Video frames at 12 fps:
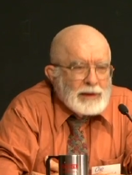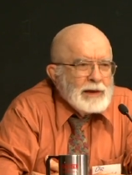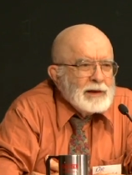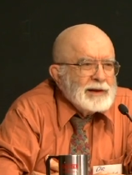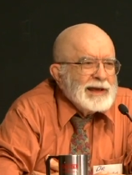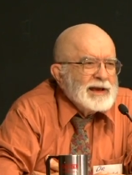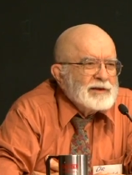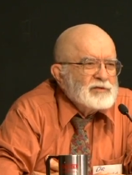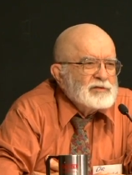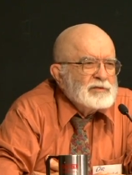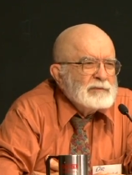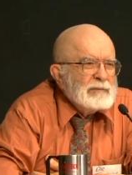it
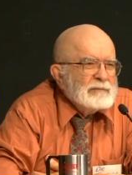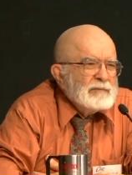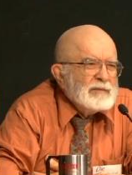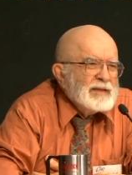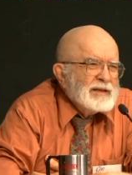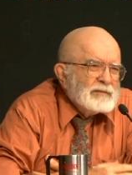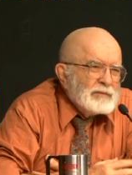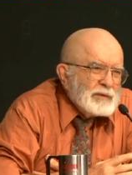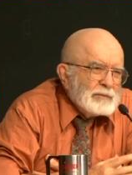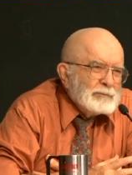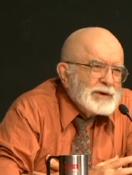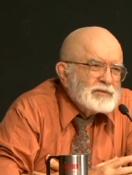has,
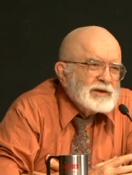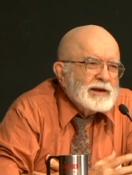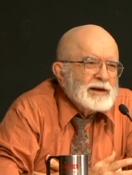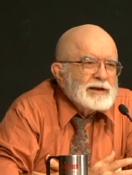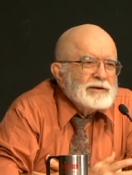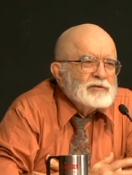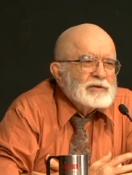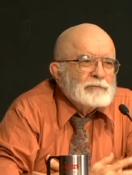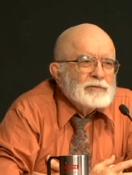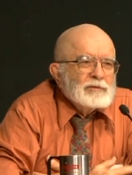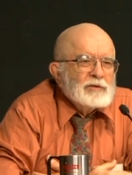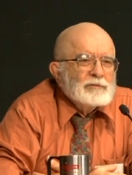you might say, at least a
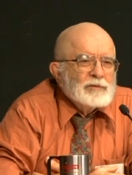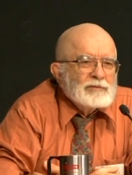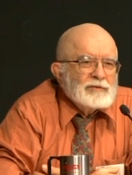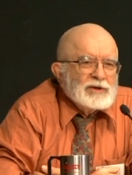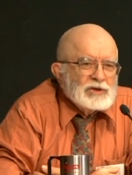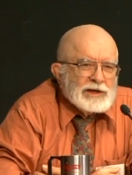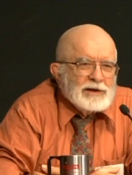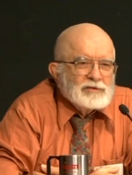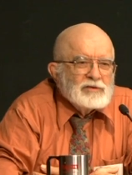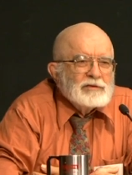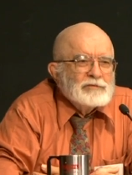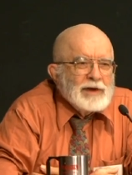50-50
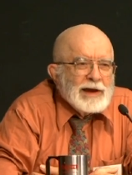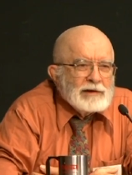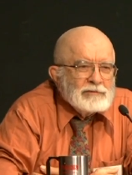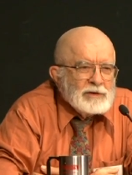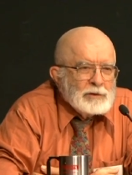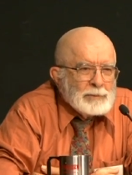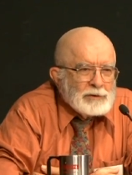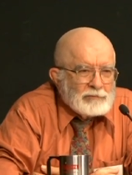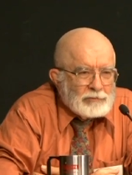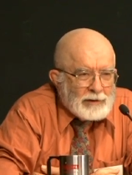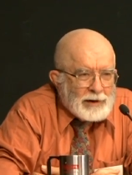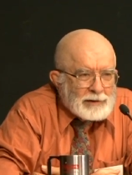chance of having
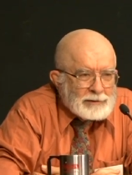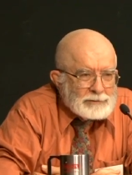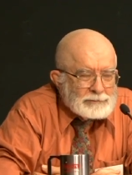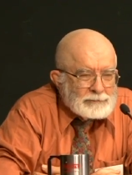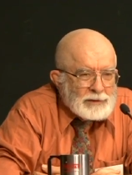been fracked,